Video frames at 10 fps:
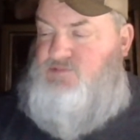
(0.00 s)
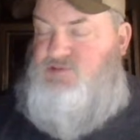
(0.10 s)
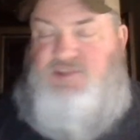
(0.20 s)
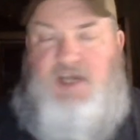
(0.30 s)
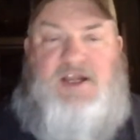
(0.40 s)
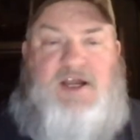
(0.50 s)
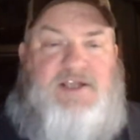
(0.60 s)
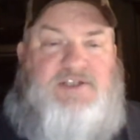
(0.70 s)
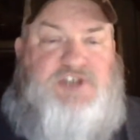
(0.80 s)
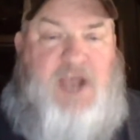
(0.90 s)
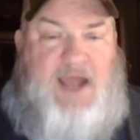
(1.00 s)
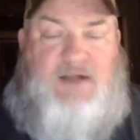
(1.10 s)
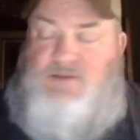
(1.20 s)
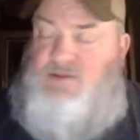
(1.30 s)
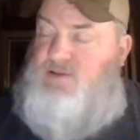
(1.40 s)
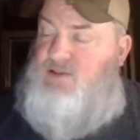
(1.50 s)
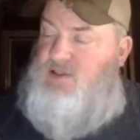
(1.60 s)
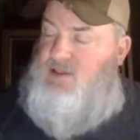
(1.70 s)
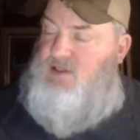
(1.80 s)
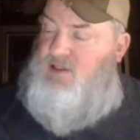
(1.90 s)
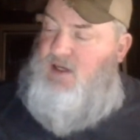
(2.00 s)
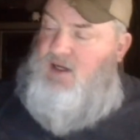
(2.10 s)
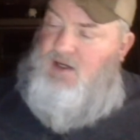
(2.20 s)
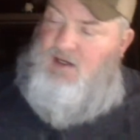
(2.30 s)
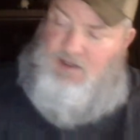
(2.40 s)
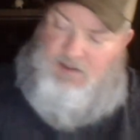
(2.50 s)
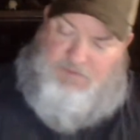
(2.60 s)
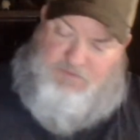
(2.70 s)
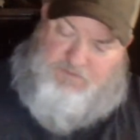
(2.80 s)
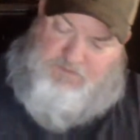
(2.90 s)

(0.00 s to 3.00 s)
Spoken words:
duck hunting channel, I'm